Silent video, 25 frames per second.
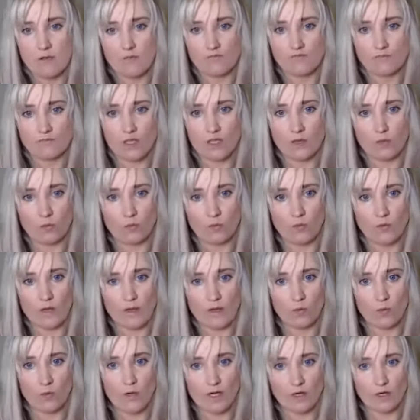
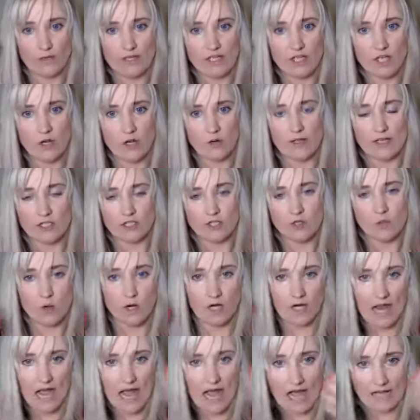and where we go into
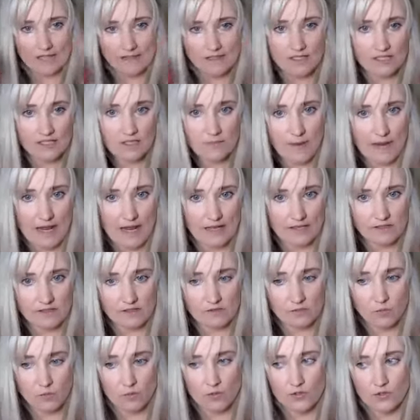our head
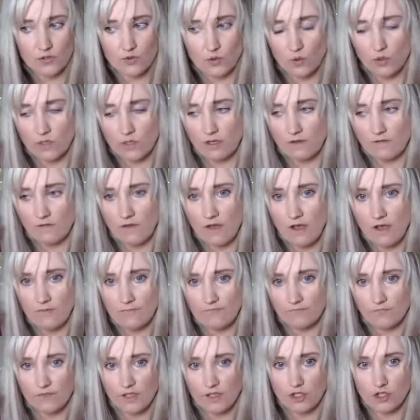space, we'll sort of
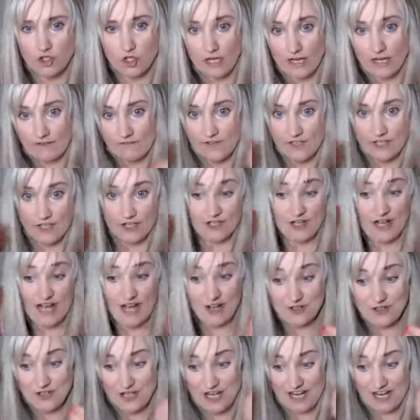try and figure it
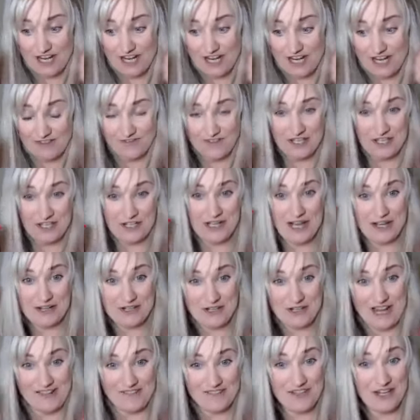out, try and figure it out, try
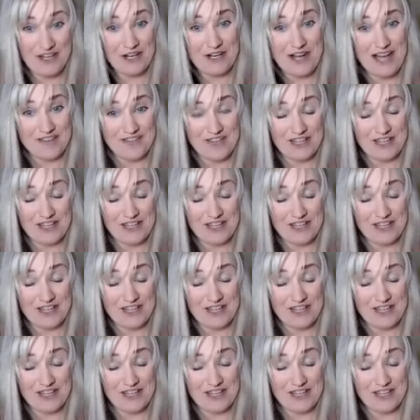and figure it out.